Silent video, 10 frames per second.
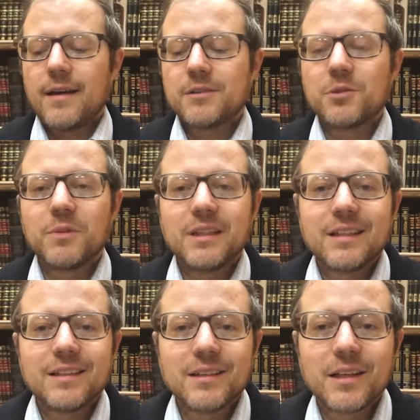So we
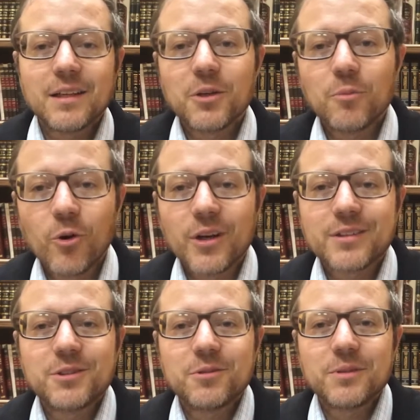need a little more
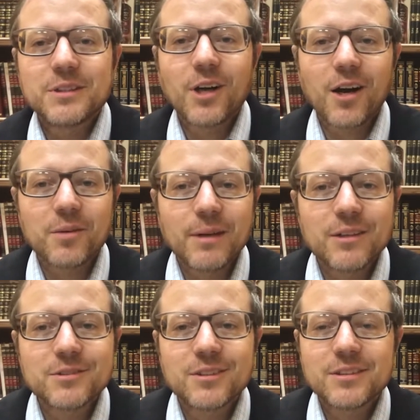to talk
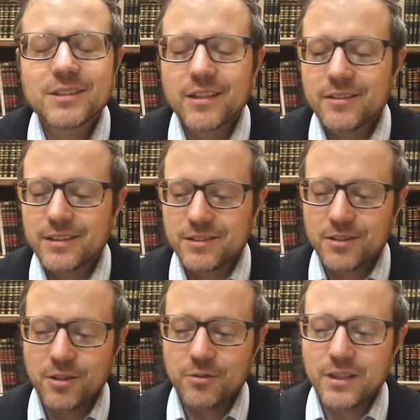about, so the seder doesn't
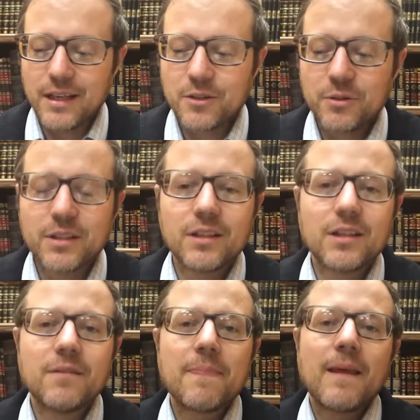go that quickly.